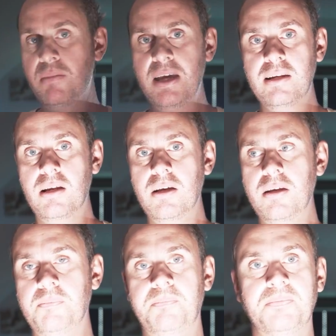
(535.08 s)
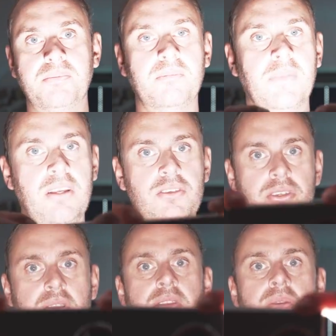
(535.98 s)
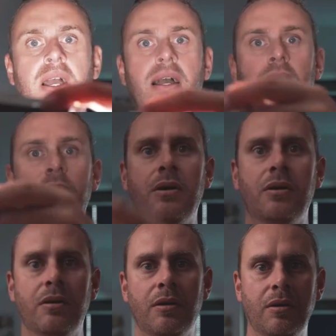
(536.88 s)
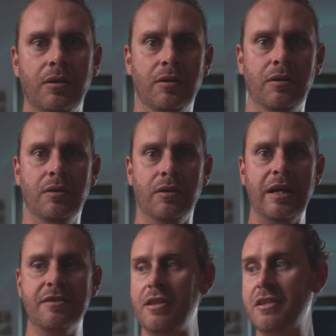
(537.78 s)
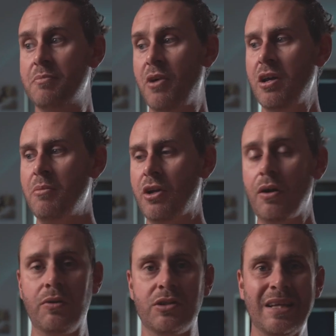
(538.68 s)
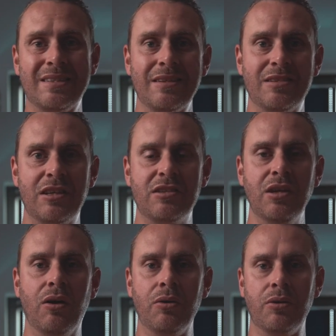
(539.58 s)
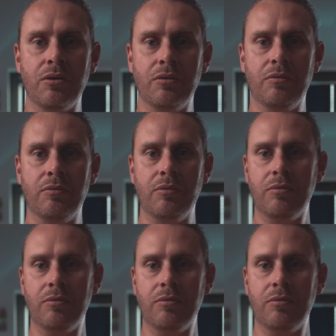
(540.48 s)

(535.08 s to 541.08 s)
main light and show you how. Okay, so this is my Godox SL60 on.